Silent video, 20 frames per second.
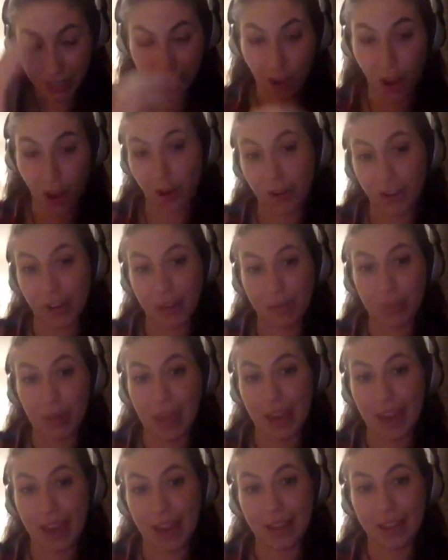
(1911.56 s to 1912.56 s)
to only
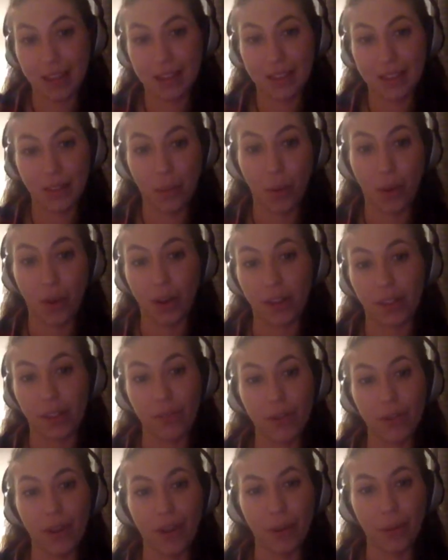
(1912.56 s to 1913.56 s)
be the one in
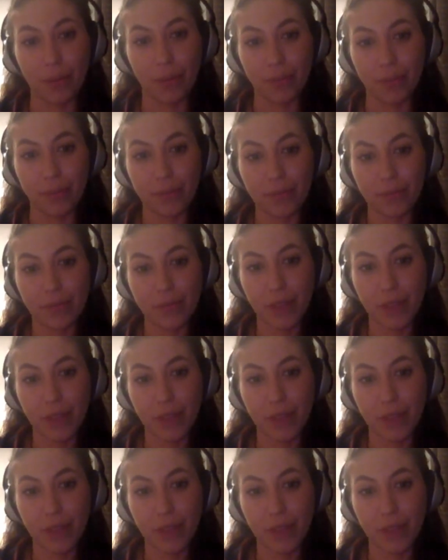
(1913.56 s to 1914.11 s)
the room